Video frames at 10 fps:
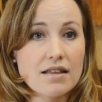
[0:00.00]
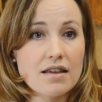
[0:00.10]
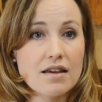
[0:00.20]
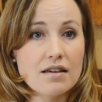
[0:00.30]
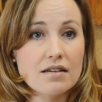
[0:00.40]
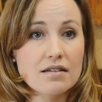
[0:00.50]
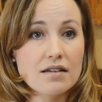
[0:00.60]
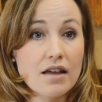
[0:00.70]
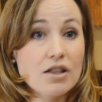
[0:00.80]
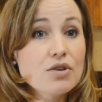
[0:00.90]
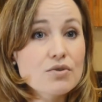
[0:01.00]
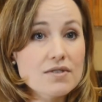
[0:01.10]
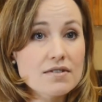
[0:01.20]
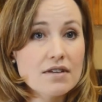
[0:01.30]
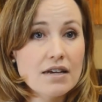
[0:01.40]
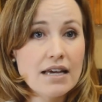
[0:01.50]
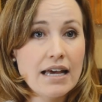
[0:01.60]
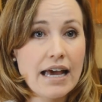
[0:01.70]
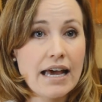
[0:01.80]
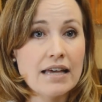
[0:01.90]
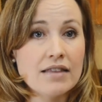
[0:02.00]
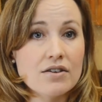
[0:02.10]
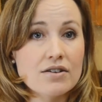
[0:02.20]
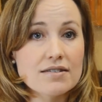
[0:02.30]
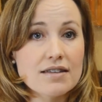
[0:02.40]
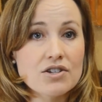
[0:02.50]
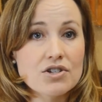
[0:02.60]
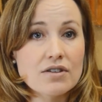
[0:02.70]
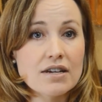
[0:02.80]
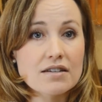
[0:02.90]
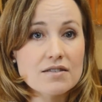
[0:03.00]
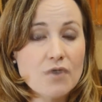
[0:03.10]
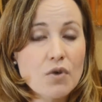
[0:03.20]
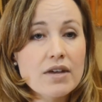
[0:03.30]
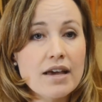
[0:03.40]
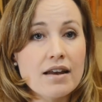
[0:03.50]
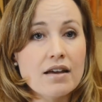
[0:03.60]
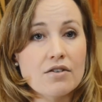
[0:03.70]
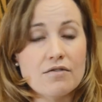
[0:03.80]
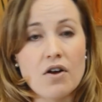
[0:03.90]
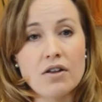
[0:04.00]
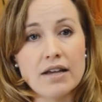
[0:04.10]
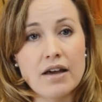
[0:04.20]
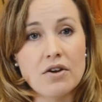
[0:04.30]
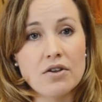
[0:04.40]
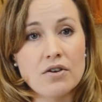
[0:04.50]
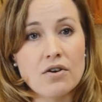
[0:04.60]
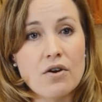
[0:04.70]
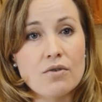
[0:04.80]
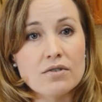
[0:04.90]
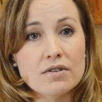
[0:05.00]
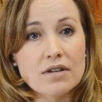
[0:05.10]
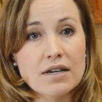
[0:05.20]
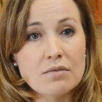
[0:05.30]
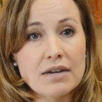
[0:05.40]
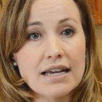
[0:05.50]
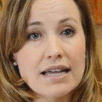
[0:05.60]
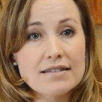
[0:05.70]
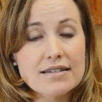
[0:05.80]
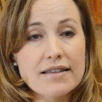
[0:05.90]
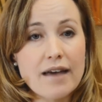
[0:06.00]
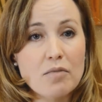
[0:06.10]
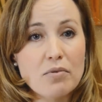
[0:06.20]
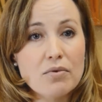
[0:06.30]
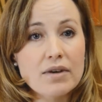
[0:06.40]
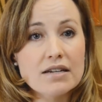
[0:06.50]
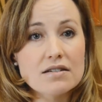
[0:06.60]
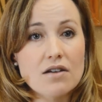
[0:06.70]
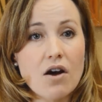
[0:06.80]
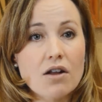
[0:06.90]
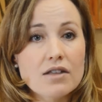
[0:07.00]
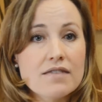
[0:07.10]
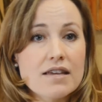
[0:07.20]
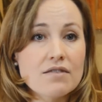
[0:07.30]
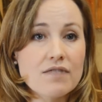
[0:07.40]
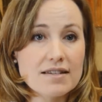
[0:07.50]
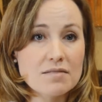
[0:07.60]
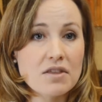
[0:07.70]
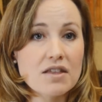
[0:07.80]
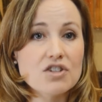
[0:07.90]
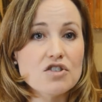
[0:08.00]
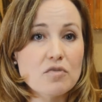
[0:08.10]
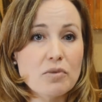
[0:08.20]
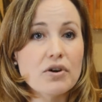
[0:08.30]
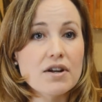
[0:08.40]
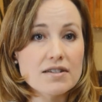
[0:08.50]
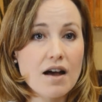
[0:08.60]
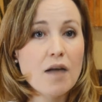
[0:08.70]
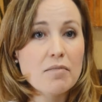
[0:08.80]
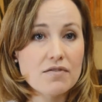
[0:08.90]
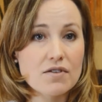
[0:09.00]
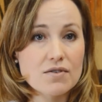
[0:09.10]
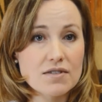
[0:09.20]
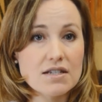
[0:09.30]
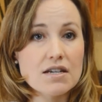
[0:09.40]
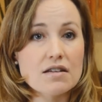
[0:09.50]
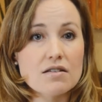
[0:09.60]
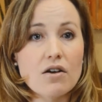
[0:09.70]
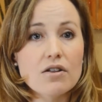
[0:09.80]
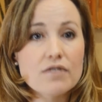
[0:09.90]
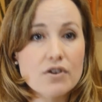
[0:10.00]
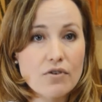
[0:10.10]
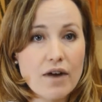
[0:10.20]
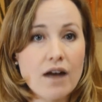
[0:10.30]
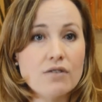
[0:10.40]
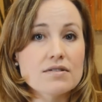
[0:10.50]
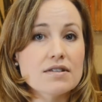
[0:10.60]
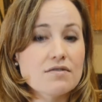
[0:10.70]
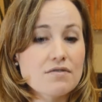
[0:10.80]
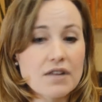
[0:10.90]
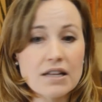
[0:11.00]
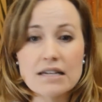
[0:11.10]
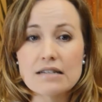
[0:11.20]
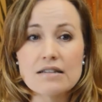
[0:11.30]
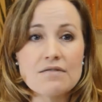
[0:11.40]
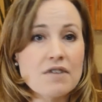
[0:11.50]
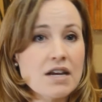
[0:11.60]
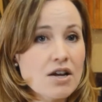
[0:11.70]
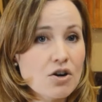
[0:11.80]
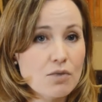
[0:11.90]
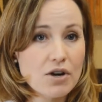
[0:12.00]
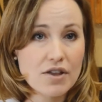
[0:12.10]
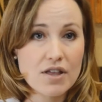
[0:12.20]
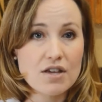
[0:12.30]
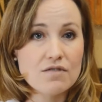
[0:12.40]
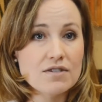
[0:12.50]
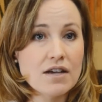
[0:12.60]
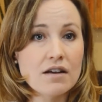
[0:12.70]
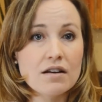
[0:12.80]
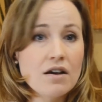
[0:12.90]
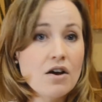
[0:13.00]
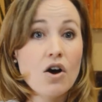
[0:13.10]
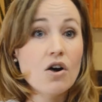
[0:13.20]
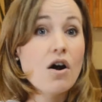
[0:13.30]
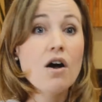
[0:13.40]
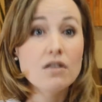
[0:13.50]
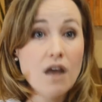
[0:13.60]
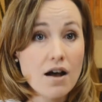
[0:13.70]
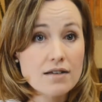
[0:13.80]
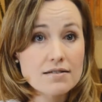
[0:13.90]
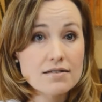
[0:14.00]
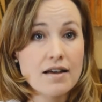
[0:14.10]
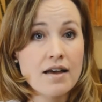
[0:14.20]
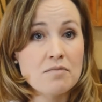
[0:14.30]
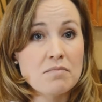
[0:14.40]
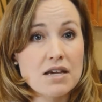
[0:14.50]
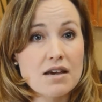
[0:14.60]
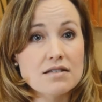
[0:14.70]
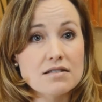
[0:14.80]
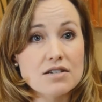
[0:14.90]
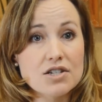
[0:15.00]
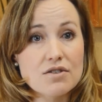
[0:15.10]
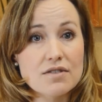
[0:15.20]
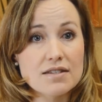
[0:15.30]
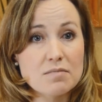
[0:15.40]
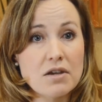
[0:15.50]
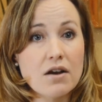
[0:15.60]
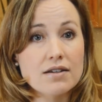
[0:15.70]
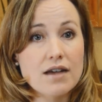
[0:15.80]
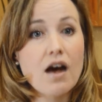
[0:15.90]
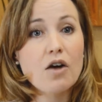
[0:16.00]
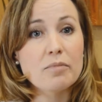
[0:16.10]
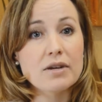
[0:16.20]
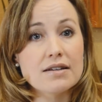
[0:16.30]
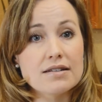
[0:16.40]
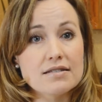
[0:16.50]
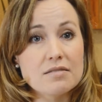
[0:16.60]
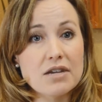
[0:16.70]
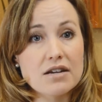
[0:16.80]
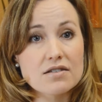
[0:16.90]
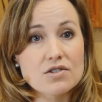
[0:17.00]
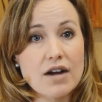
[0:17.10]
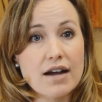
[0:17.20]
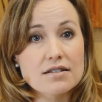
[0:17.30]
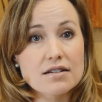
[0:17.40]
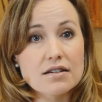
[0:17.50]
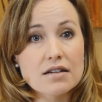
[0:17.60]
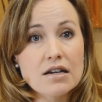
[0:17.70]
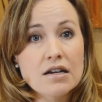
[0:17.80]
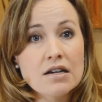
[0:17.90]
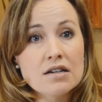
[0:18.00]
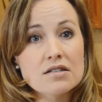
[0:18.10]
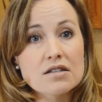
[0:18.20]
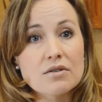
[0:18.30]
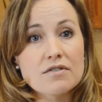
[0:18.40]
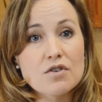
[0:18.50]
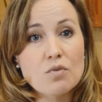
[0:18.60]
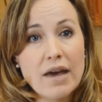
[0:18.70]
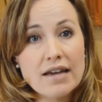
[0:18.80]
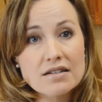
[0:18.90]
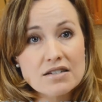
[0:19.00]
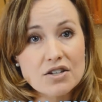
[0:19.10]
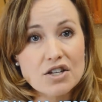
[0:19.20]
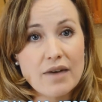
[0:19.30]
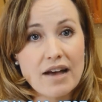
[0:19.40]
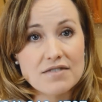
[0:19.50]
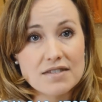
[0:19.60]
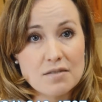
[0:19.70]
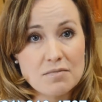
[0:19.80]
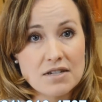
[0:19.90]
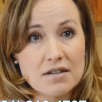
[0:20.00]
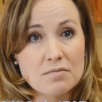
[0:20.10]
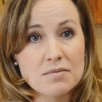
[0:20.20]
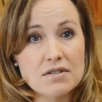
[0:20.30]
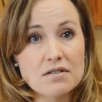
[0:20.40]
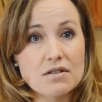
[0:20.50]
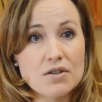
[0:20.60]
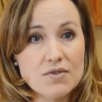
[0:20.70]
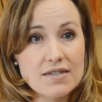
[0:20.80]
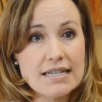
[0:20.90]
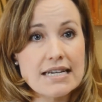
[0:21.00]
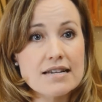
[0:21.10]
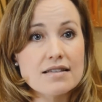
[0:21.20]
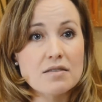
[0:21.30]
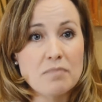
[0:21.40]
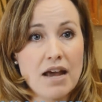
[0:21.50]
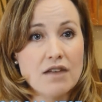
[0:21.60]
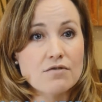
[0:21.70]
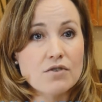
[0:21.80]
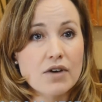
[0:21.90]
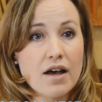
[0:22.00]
that they get loose and they're essentially exfoliating or falling out on their own. And when it gets to that point, all of the investment that you've put on top of those teeth, all of the crowns and fillings and veneer work that you've done are all lost um, because the tooth is beyond help and it needs to be extracted. So if you wait until you have symptoms, loose teeth and painful